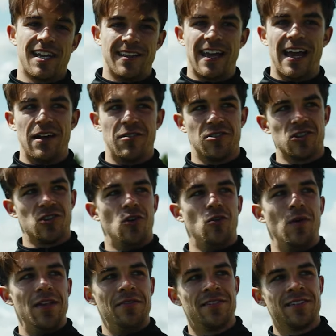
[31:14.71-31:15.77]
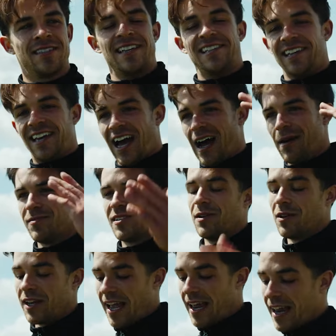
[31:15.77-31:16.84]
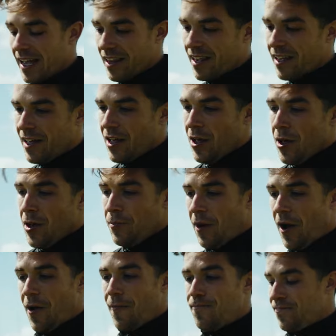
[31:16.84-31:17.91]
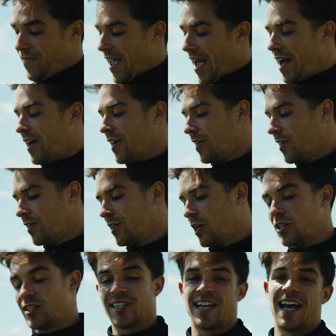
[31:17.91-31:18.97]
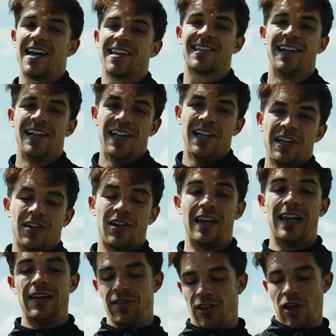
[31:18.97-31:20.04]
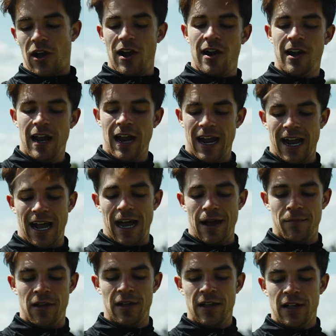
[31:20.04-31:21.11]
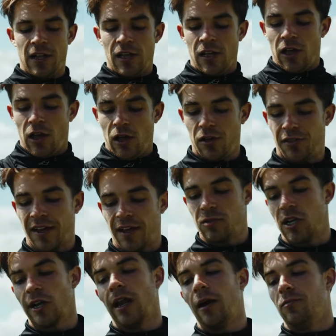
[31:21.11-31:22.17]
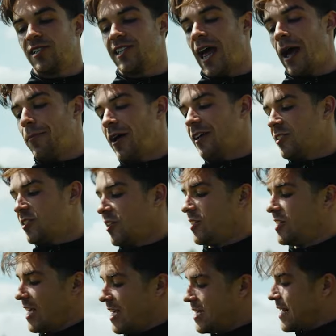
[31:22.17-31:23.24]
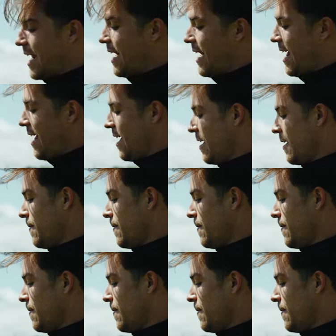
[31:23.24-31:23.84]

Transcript: a day where there's no wind, it's nice and calm, see what I kind of hit. But yeah, good success. Gonna leave it there. Other thing I was looking at was step balance. You can see slightly